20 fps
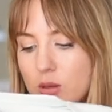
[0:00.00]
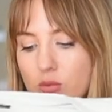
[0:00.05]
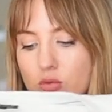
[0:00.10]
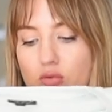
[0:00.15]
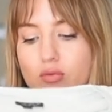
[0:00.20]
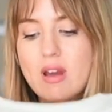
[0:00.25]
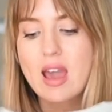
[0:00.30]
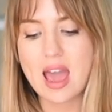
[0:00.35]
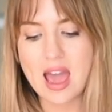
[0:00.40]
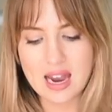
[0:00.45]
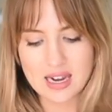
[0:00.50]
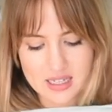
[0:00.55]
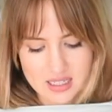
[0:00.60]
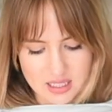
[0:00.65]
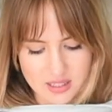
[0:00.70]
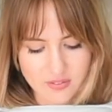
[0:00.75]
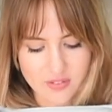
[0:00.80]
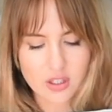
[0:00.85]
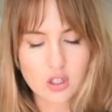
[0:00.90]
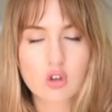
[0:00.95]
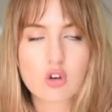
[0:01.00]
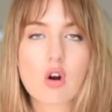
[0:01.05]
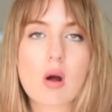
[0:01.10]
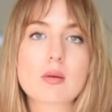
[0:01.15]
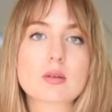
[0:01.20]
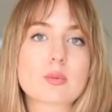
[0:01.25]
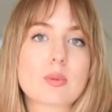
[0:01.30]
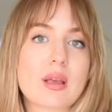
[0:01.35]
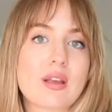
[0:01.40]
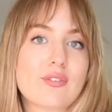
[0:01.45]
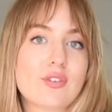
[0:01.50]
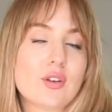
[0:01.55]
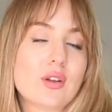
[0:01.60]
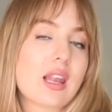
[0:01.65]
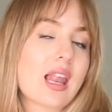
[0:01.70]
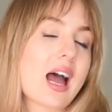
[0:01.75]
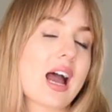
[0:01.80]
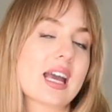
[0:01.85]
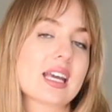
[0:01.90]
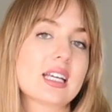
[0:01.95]
up relatively cropped, but if you
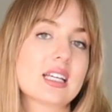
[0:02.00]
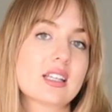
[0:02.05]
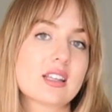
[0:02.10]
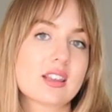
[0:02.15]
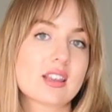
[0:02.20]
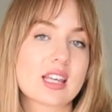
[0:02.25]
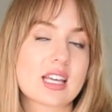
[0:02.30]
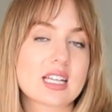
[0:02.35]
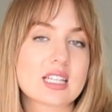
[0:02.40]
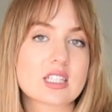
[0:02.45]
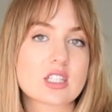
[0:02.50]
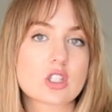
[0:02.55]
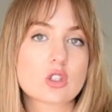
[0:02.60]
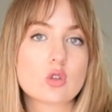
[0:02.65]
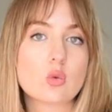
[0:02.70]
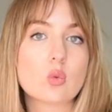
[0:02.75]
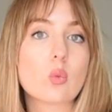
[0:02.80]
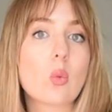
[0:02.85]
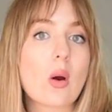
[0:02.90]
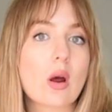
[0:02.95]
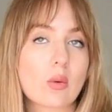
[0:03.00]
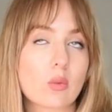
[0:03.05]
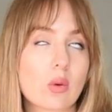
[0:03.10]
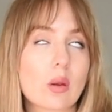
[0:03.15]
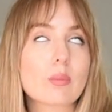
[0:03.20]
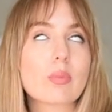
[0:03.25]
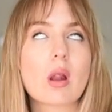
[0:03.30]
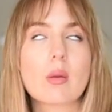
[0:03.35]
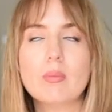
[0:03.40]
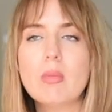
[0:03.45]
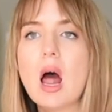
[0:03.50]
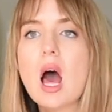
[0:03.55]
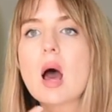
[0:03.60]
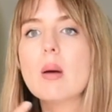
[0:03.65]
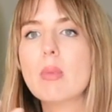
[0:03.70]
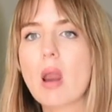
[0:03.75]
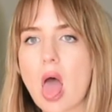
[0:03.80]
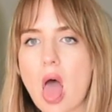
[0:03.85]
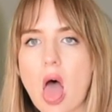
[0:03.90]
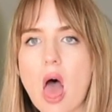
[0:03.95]
like things,
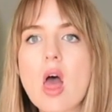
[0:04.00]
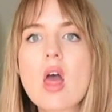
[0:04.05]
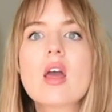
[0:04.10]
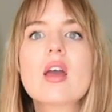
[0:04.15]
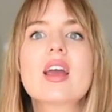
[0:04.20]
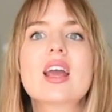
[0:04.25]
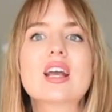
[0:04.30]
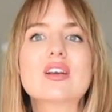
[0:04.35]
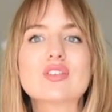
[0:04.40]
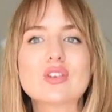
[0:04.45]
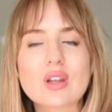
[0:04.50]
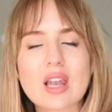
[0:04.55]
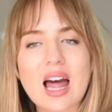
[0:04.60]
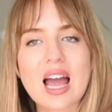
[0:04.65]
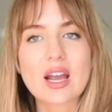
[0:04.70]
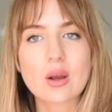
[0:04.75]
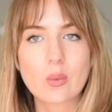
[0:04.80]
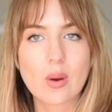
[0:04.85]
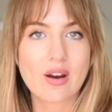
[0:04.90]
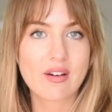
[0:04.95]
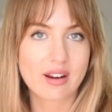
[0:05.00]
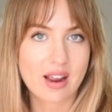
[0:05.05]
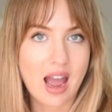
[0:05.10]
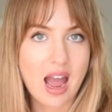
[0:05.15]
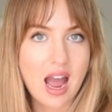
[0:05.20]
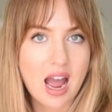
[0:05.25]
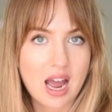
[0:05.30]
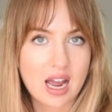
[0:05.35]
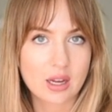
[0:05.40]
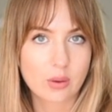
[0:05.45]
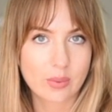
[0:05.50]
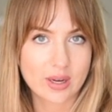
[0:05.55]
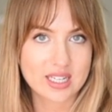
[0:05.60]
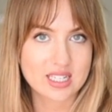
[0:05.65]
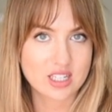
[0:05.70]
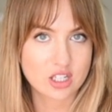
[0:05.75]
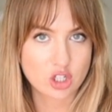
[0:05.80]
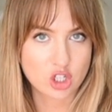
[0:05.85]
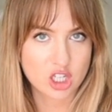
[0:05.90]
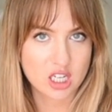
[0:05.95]
if you like wearing
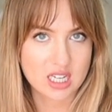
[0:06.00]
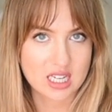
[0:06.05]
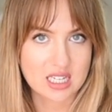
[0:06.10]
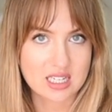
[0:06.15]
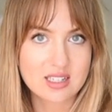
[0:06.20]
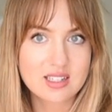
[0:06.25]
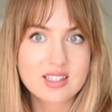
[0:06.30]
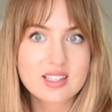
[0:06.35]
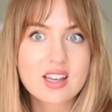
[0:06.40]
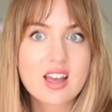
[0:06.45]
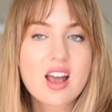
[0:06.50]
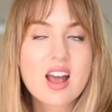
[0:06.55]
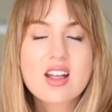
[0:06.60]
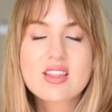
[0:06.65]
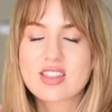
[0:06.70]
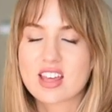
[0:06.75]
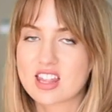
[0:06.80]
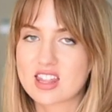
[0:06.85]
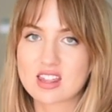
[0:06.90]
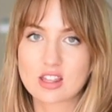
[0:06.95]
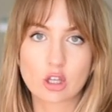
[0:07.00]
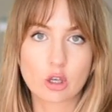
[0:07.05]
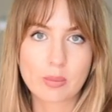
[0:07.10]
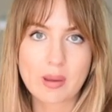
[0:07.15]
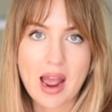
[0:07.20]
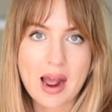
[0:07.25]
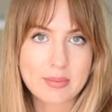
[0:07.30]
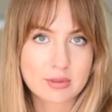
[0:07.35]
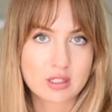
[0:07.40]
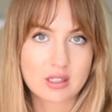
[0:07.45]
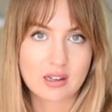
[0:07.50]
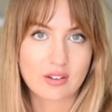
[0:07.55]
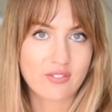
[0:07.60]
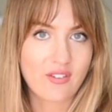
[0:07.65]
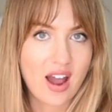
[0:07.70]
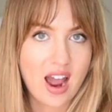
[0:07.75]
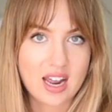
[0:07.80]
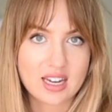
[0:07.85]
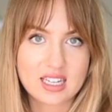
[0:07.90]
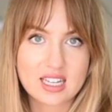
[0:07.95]
high-waisted jeans, then you'll be absolutely
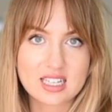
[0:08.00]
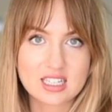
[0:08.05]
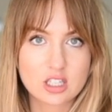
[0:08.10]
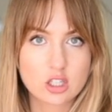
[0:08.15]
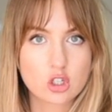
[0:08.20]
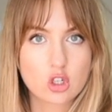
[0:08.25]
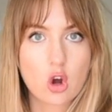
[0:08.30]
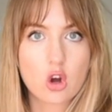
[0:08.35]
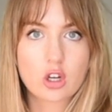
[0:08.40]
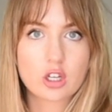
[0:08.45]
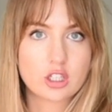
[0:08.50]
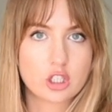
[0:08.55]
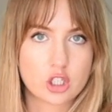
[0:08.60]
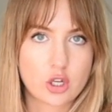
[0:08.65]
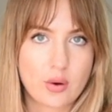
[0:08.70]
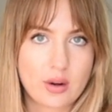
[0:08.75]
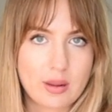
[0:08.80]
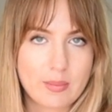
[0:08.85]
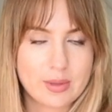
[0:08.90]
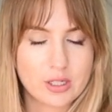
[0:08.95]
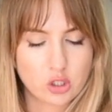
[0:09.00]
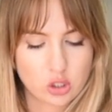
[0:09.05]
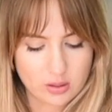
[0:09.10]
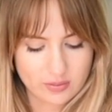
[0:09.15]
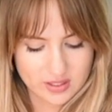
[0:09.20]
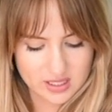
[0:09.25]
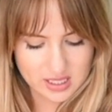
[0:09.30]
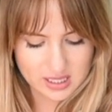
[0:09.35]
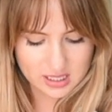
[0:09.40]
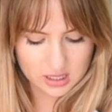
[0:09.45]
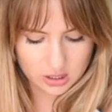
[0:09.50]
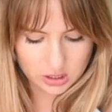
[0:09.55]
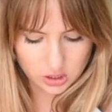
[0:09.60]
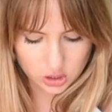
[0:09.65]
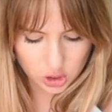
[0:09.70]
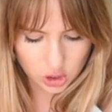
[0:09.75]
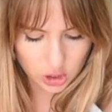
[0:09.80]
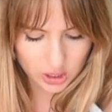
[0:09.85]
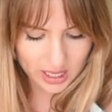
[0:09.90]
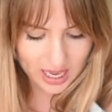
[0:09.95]
fine. It's not going to show any midriff. It still
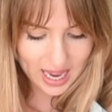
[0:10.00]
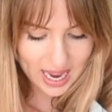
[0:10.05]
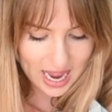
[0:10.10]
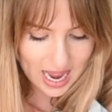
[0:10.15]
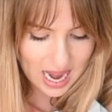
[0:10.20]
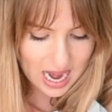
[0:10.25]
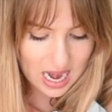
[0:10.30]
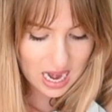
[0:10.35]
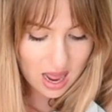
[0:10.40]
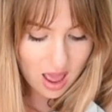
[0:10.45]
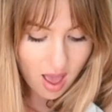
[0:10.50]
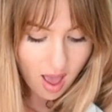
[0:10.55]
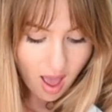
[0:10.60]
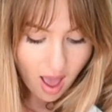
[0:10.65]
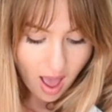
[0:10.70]
can tuck in.